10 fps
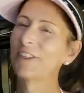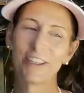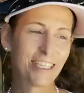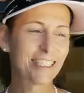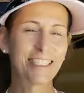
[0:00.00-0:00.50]
so
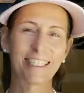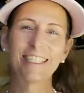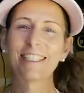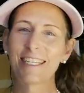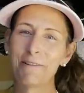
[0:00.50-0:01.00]
this is this
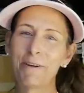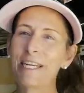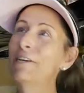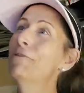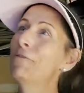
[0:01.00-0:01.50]
is going to be
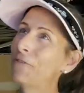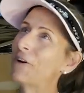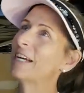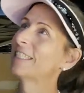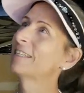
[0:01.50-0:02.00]
new
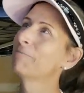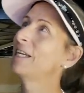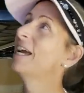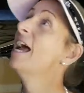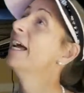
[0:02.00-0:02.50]
for us. It's
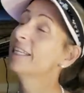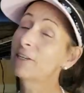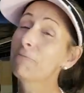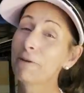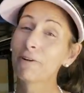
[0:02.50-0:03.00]
going to be it's
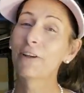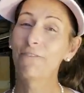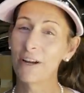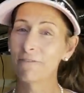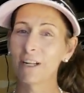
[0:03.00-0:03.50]
going to be really
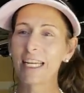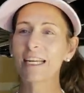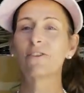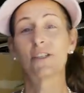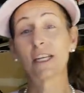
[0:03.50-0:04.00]
fun, really
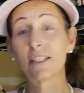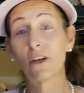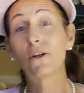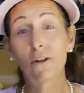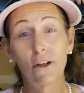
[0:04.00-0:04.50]
interesting.
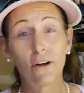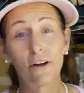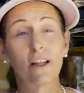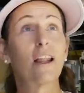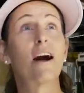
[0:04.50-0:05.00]
So you'll
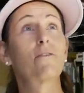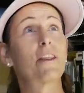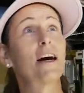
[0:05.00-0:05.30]
learn along with